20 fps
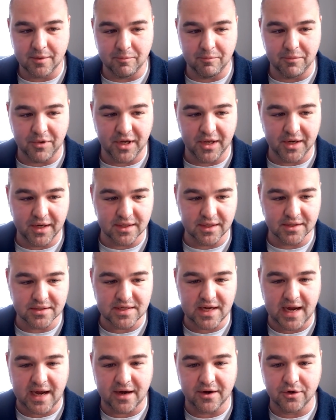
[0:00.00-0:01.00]
But it's
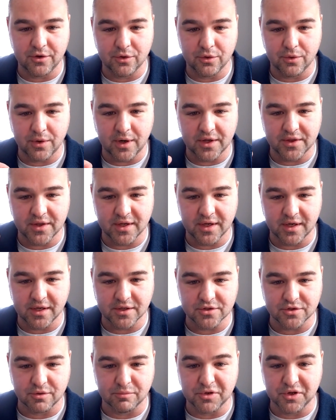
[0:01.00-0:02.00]
how you, I think,
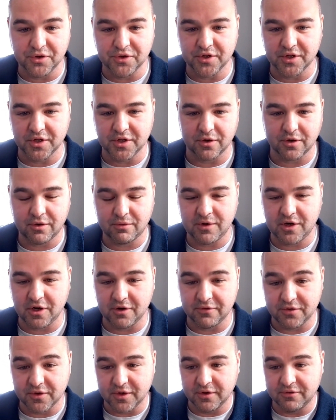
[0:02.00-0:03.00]
as you're building your
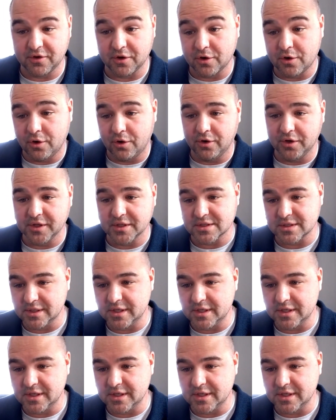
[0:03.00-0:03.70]
career, if your goal is